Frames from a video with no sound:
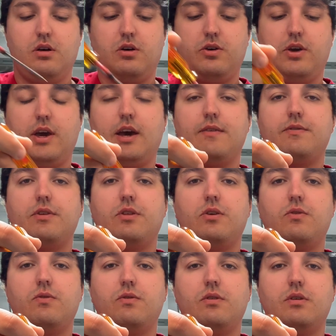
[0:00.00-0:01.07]
all you have to
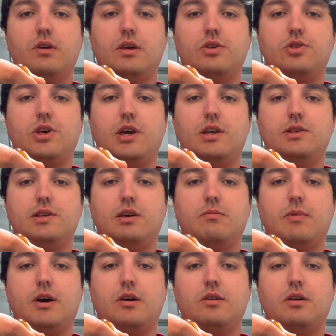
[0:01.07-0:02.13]
do is change the
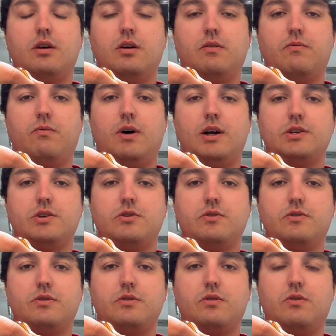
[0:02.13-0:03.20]
amount of
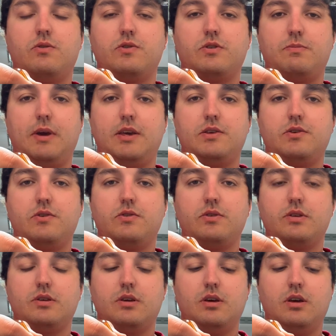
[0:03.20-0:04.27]
washers or spacers
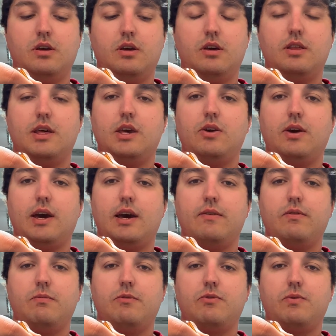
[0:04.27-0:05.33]
that you have
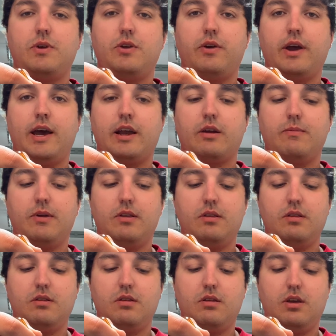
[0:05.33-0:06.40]
in between your Ackerman
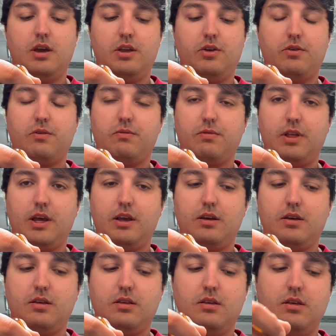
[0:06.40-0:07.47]
and your
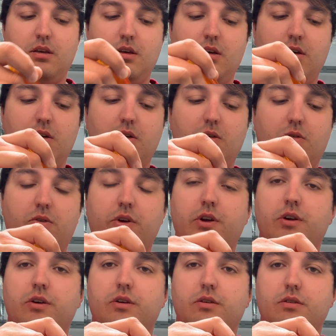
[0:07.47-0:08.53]
link or
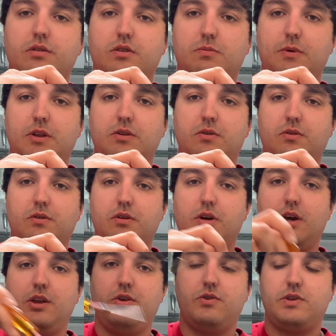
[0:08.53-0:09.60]
your spindle
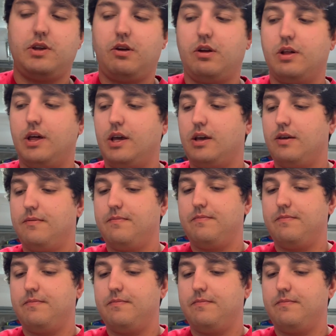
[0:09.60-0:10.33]
and your steering link.